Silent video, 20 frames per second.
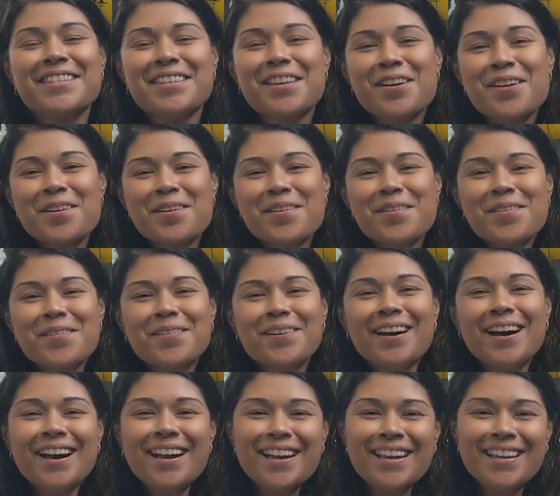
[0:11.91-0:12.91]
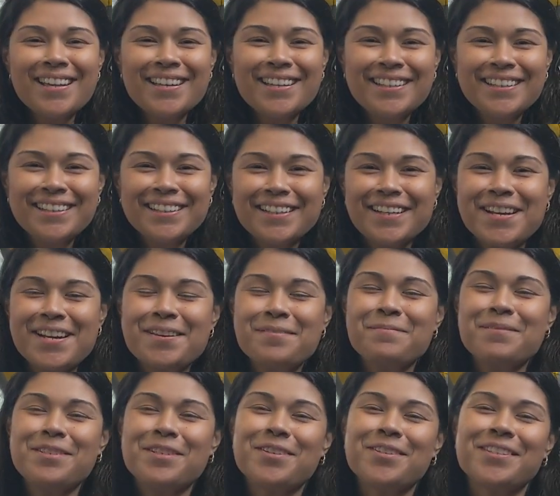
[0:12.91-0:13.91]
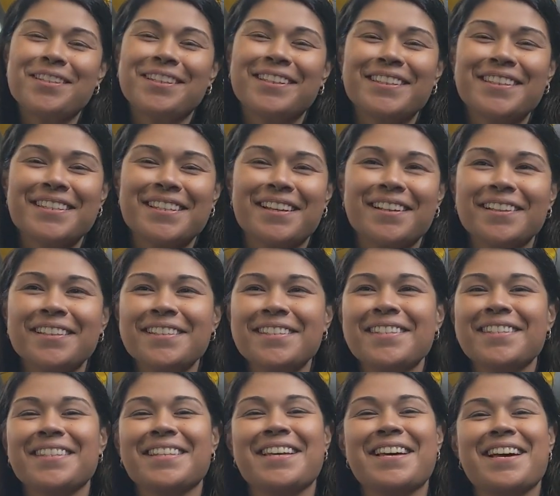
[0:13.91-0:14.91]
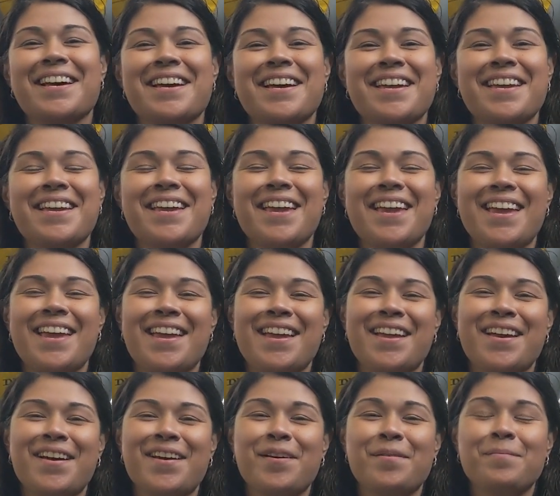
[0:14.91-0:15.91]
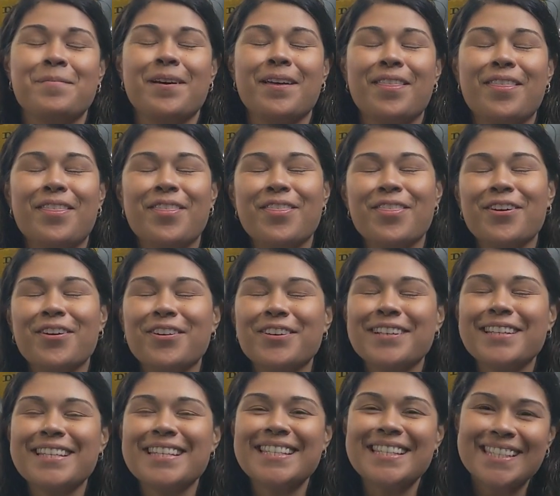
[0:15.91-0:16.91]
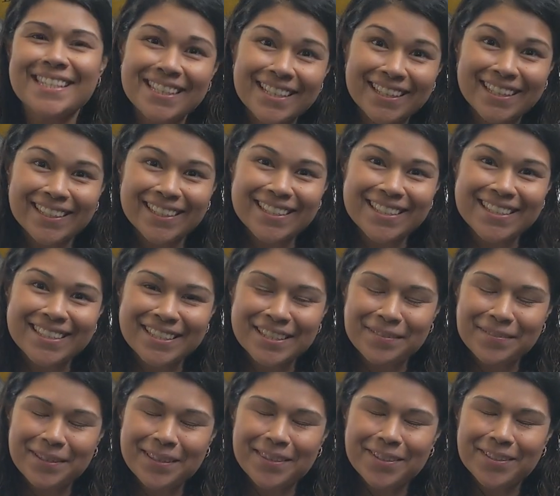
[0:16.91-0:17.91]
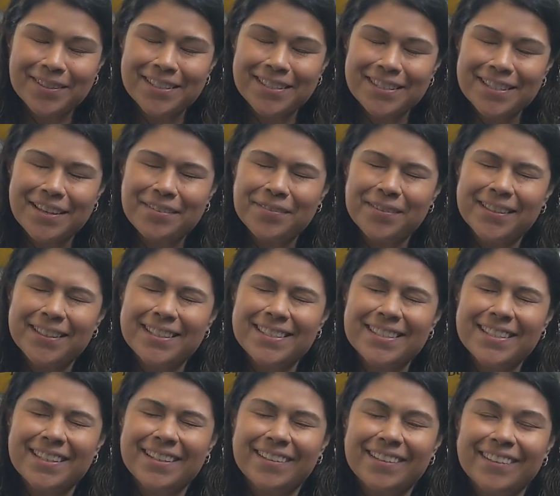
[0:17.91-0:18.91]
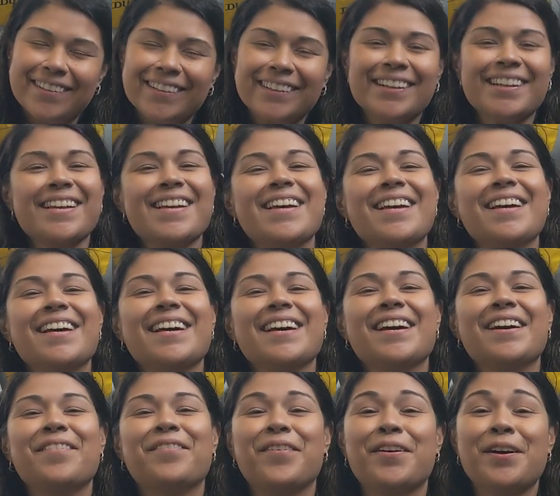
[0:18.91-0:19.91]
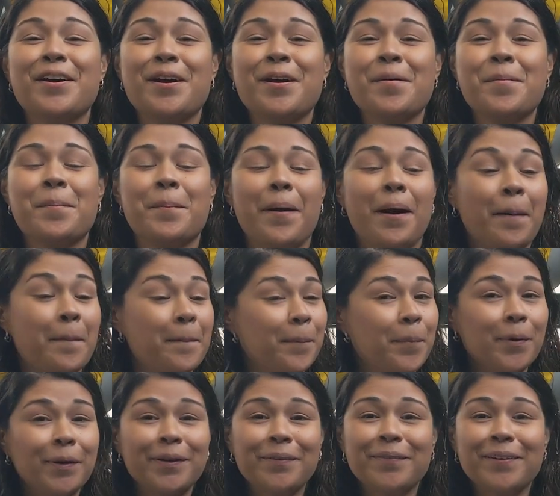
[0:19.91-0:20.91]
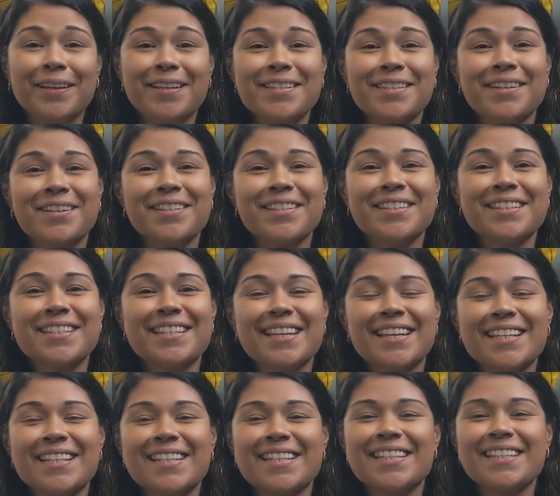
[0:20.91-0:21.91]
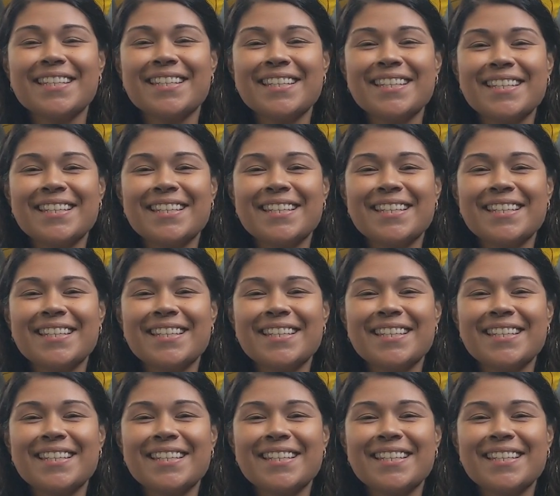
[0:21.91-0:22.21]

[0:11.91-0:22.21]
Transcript: So, hi, I'm Josie Gonzalez. I am 36, gonna be 37 this year. From, I'm born and raised Austin, Texas.